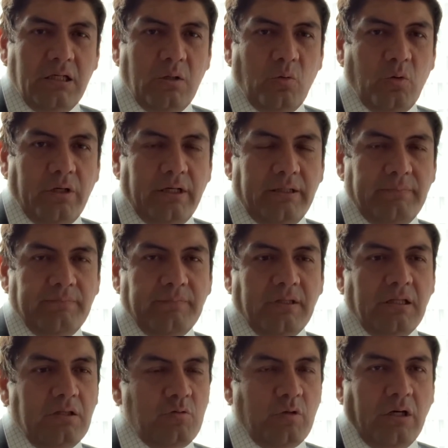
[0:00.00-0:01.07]
where
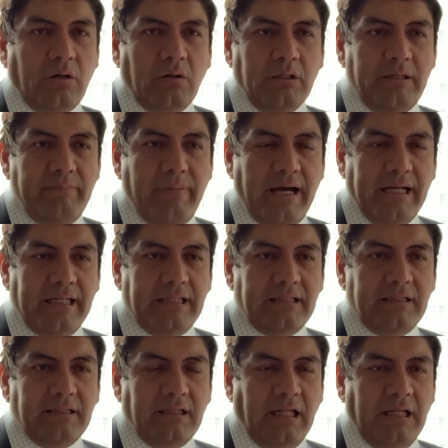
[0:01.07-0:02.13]
you are all
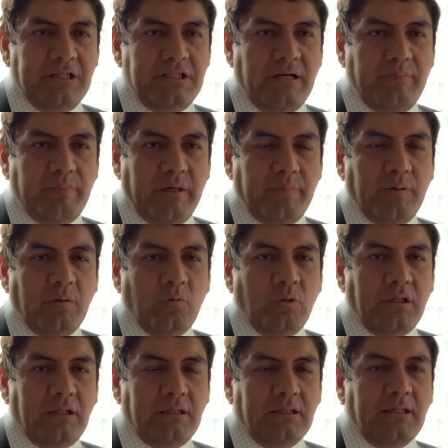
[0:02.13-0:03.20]
invited and young people
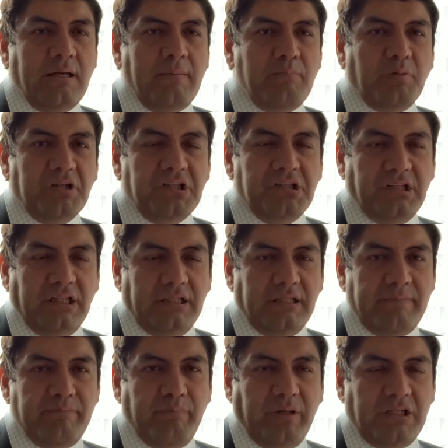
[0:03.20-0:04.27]
will present
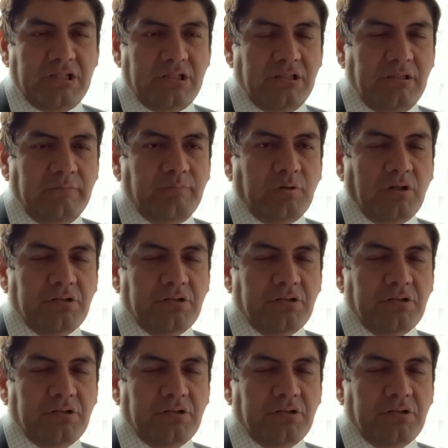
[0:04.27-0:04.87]
and pitch their,